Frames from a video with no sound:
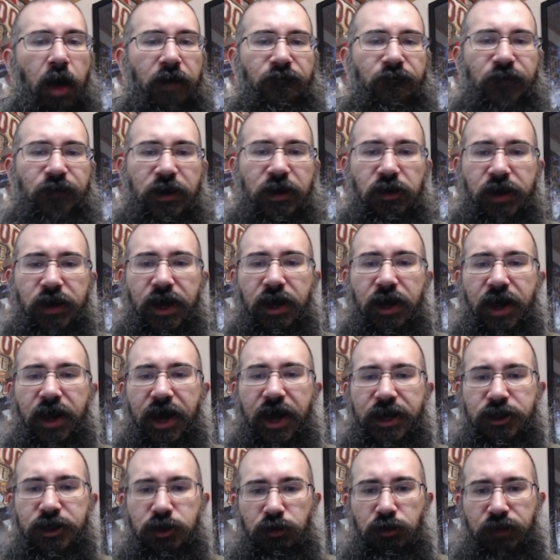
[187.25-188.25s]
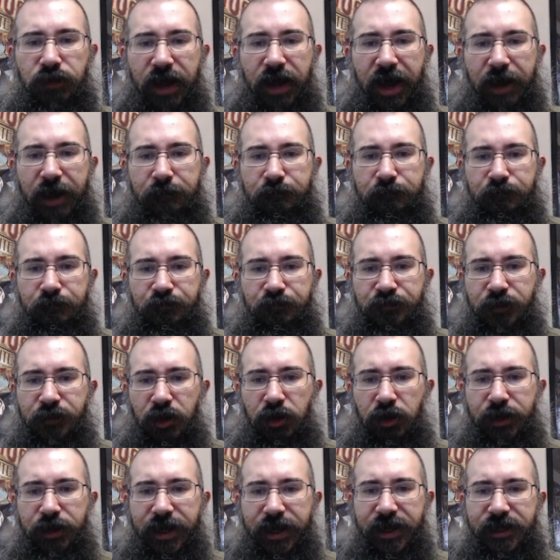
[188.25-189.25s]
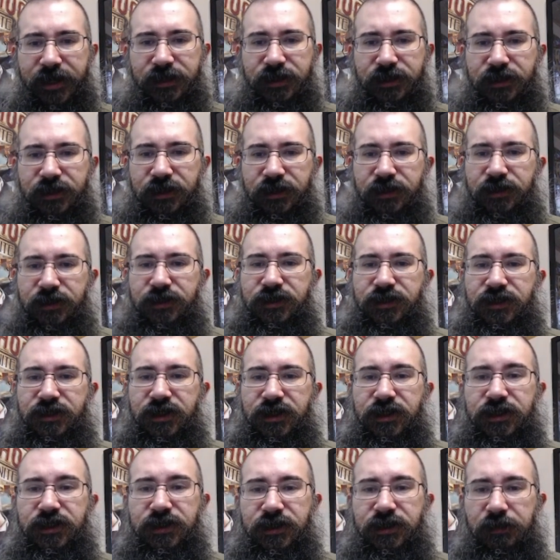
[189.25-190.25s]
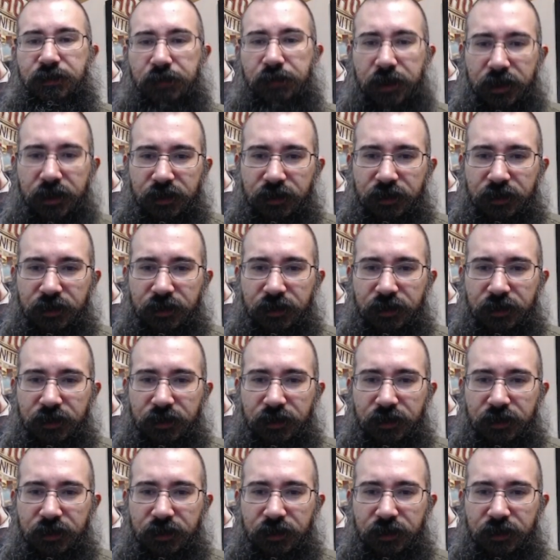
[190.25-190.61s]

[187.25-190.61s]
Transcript: Figuring out how to do that on a systemic